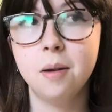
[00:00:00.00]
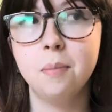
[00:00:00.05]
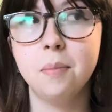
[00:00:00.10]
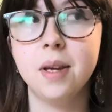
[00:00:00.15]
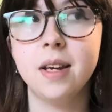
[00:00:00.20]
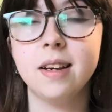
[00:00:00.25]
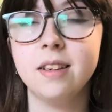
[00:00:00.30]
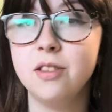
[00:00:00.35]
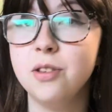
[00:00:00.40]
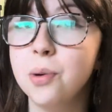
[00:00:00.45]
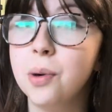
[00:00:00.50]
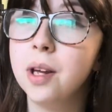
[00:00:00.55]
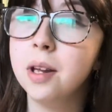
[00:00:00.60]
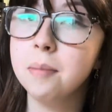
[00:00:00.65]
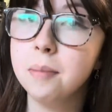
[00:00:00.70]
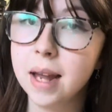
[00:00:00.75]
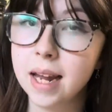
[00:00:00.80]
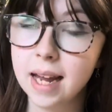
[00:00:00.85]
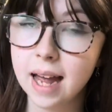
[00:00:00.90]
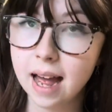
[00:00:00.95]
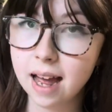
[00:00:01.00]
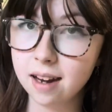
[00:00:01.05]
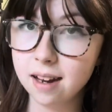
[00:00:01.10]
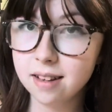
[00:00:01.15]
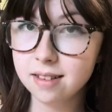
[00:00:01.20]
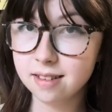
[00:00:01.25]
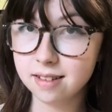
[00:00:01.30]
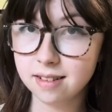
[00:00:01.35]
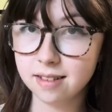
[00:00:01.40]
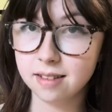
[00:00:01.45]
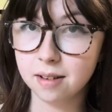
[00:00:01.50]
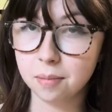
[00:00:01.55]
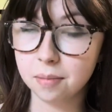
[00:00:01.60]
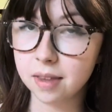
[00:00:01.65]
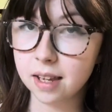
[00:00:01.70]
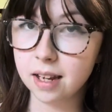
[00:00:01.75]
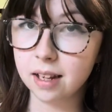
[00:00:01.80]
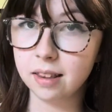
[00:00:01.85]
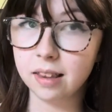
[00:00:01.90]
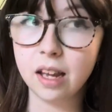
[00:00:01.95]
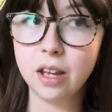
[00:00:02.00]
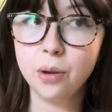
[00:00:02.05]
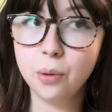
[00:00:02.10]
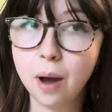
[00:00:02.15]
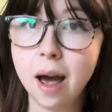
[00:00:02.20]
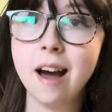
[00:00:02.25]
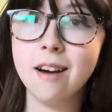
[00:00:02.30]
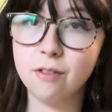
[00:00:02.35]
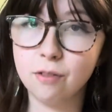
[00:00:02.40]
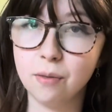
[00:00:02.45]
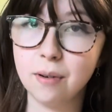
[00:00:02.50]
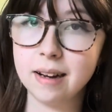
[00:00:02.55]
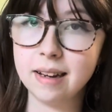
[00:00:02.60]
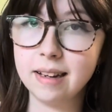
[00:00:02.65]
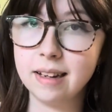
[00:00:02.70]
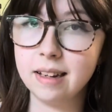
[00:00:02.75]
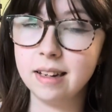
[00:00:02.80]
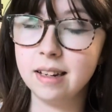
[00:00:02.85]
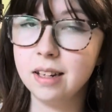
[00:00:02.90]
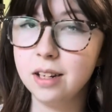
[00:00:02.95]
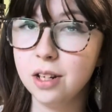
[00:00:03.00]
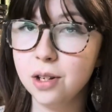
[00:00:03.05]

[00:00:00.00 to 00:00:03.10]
because you can make edits to something that you have written.